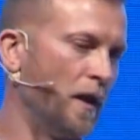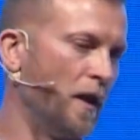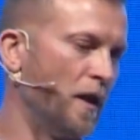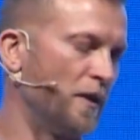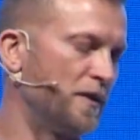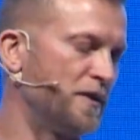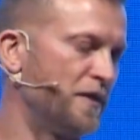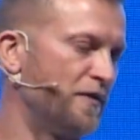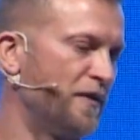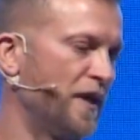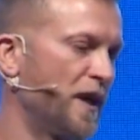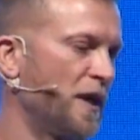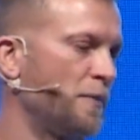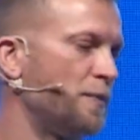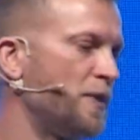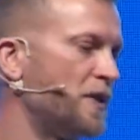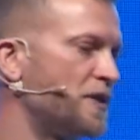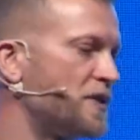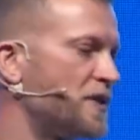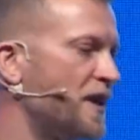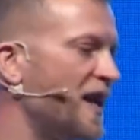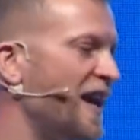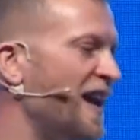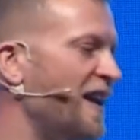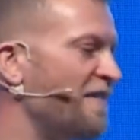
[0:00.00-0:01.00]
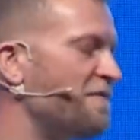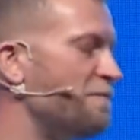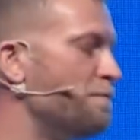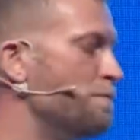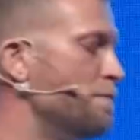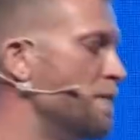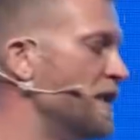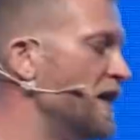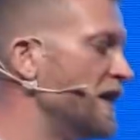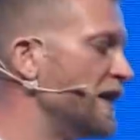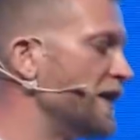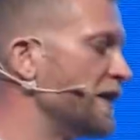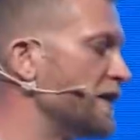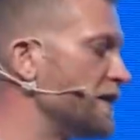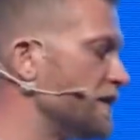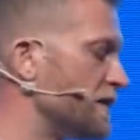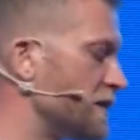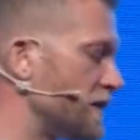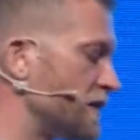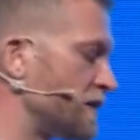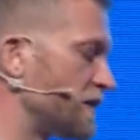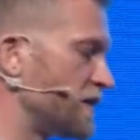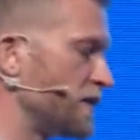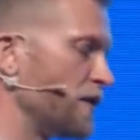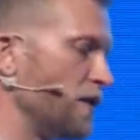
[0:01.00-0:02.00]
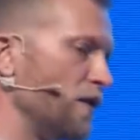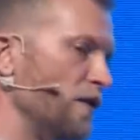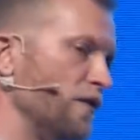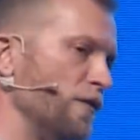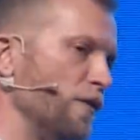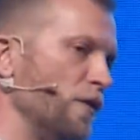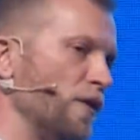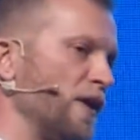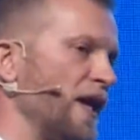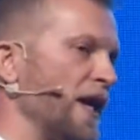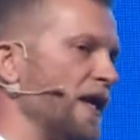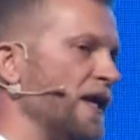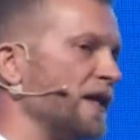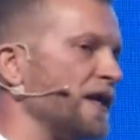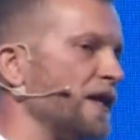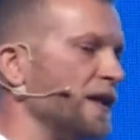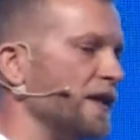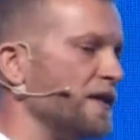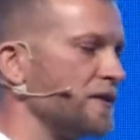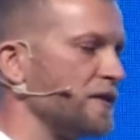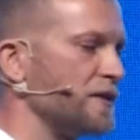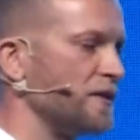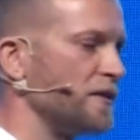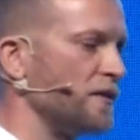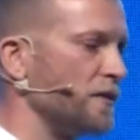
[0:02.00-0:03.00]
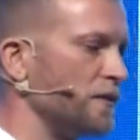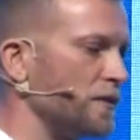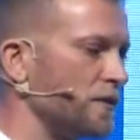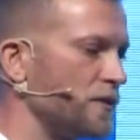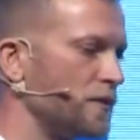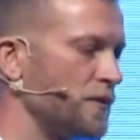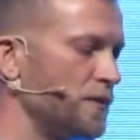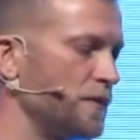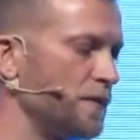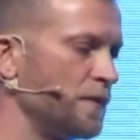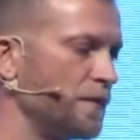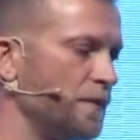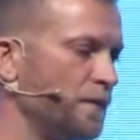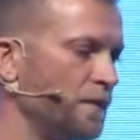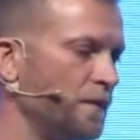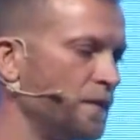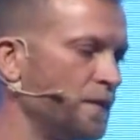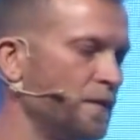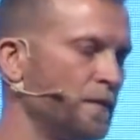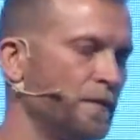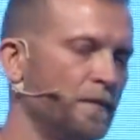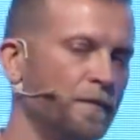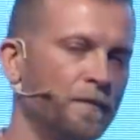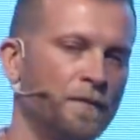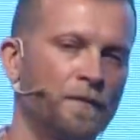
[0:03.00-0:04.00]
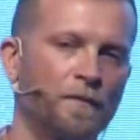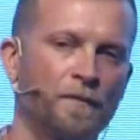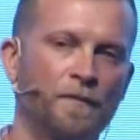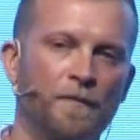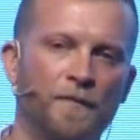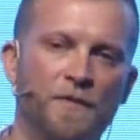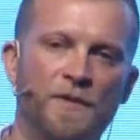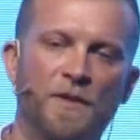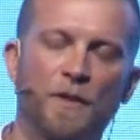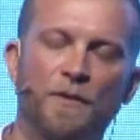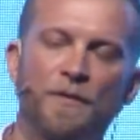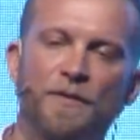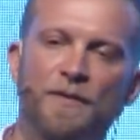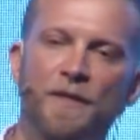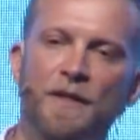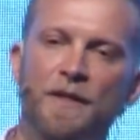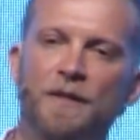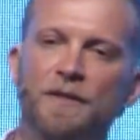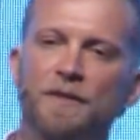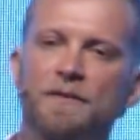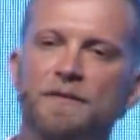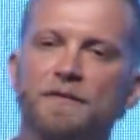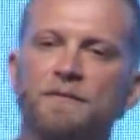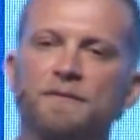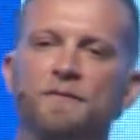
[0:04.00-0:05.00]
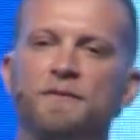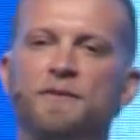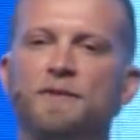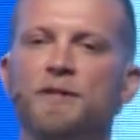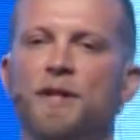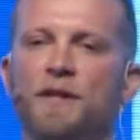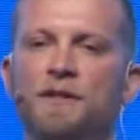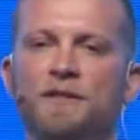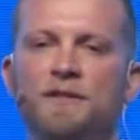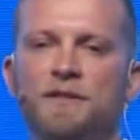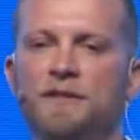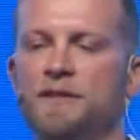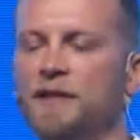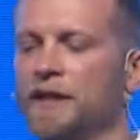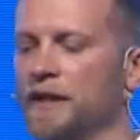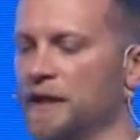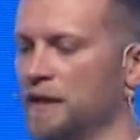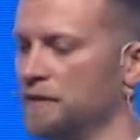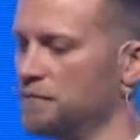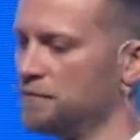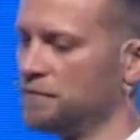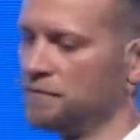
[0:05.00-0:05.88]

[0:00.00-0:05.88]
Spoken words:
developers that have millions of organic installs. So think Just Eat,